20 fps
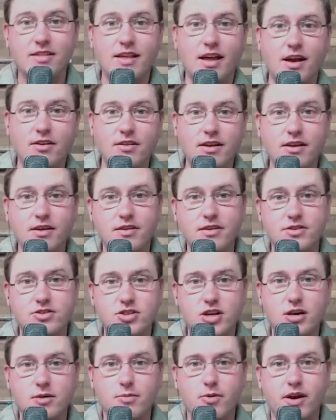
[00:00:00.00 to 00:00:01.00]
now legal to
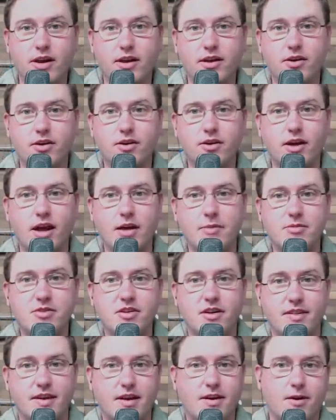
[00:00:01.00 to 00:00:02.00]
jailbreak your
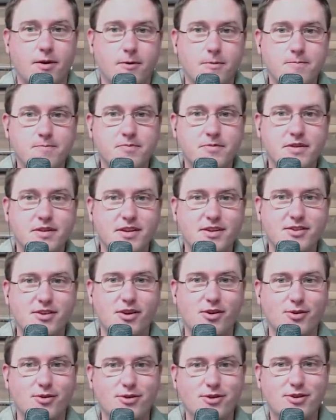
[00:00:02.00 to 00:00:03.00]
Amazon Echo. Isn't that so
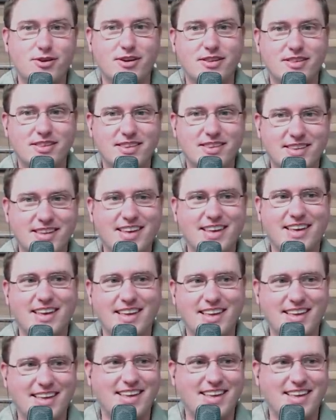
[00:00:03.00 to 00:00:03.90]
awesome? Can, Woo!